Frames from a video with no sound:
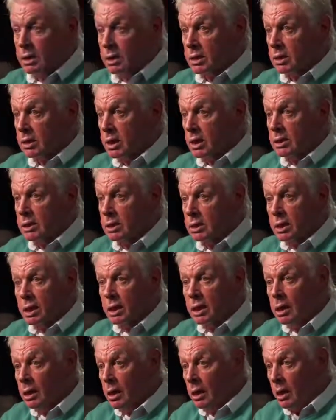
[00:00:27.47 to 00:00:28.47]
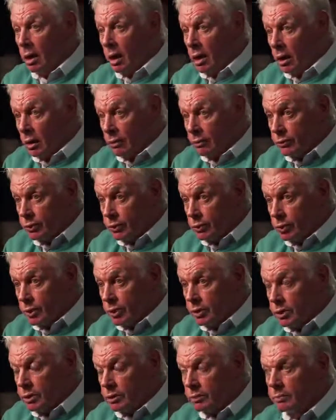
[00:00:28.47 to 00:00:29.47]
60
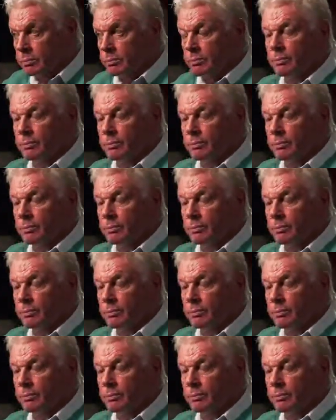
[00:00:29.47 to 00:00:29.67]
afterwards.